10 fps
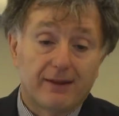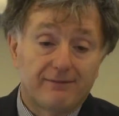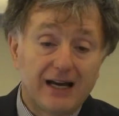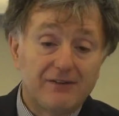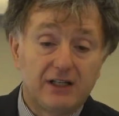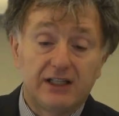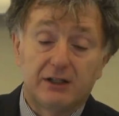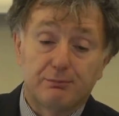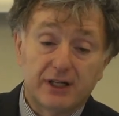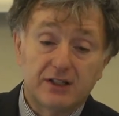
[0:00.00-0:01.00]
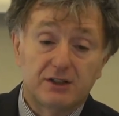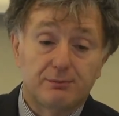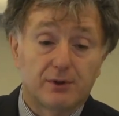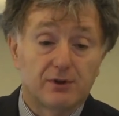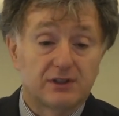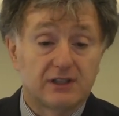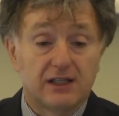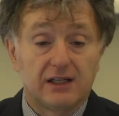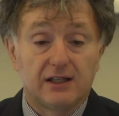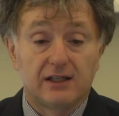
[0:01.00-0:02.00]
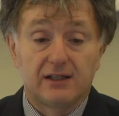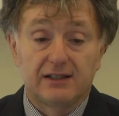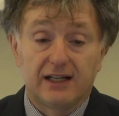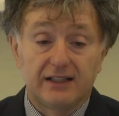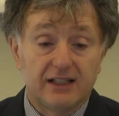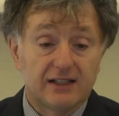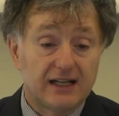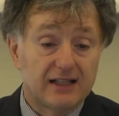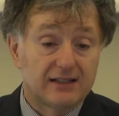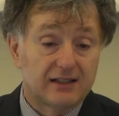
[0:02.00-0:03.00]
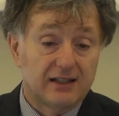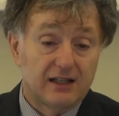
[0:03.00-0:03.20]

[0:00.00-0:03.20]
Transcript: 5 leading principles, the idea that